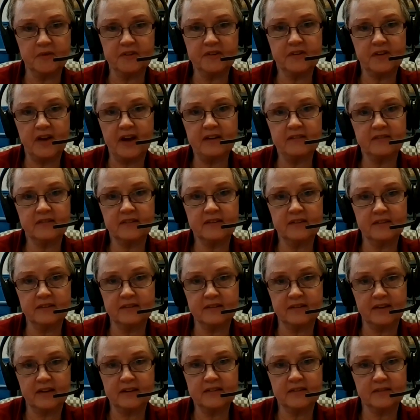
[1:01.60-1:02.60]
sciences
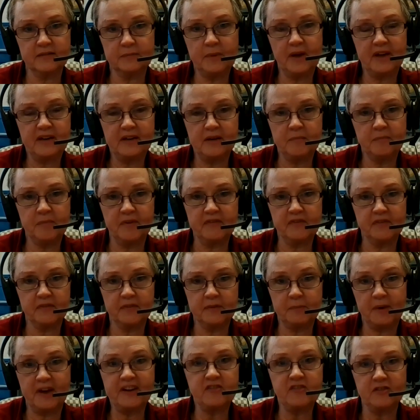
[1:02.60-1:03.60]
that's made up of
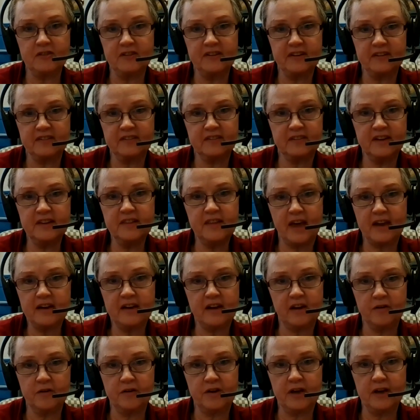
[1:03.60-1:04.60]
specialists in that
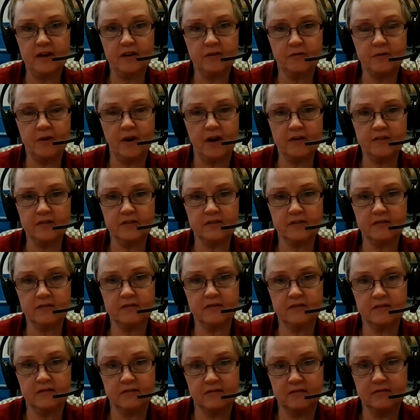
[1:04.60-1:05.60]
area across
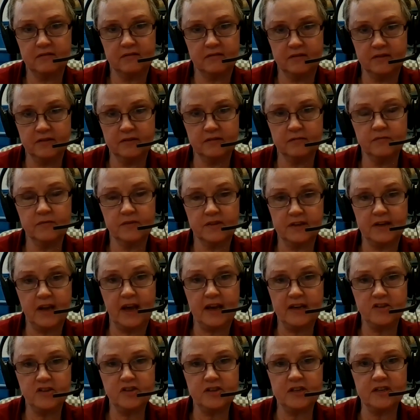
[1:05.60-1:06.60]
the, the
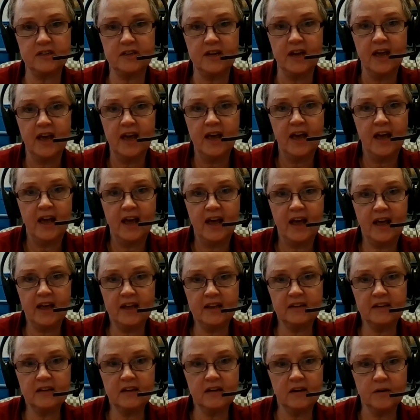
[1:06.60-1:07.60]
nation.
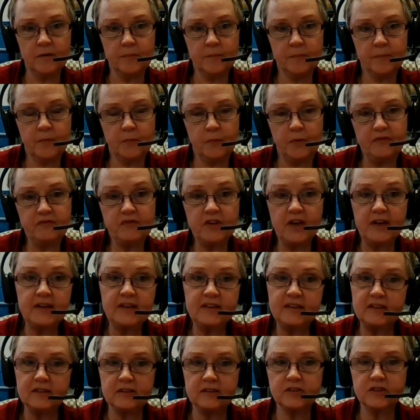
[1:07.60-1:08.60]
And um, we've done a
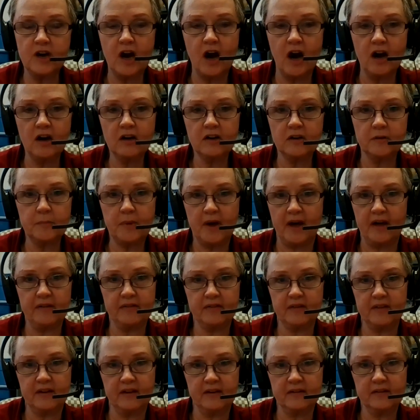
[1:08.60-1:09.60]
little talk about
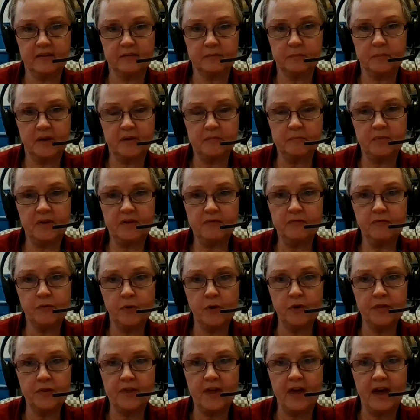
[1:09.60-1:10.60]
this, but
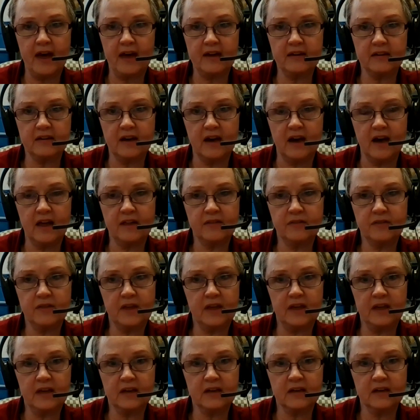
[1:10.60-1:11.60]
before that, I
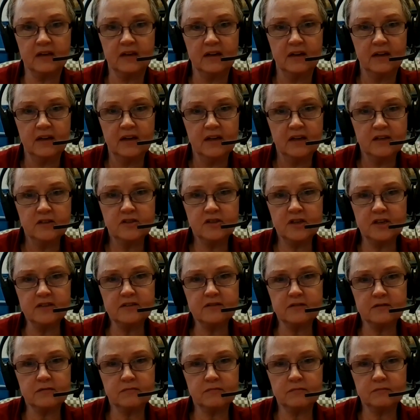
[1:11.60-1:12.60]
think
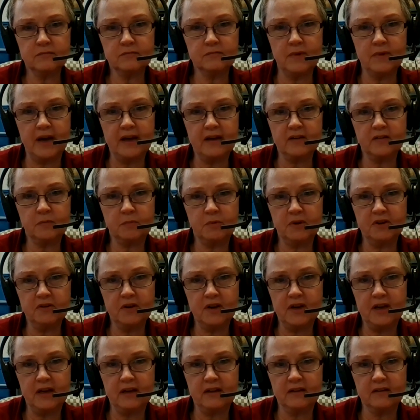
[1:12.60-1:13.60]
just my
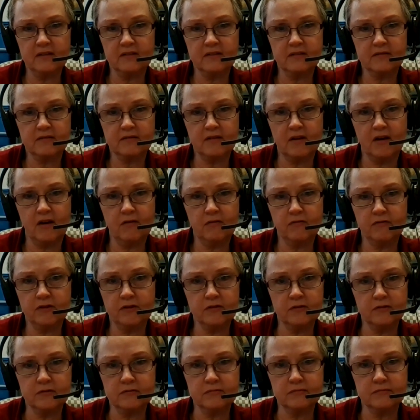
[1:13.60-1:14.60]
experience
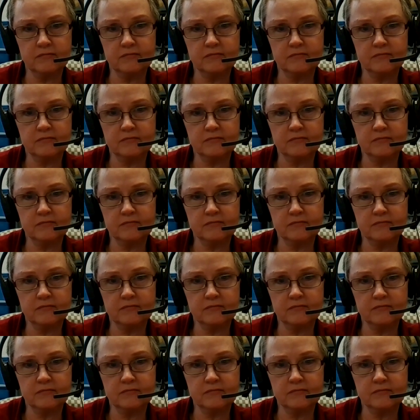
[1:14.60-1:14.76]
over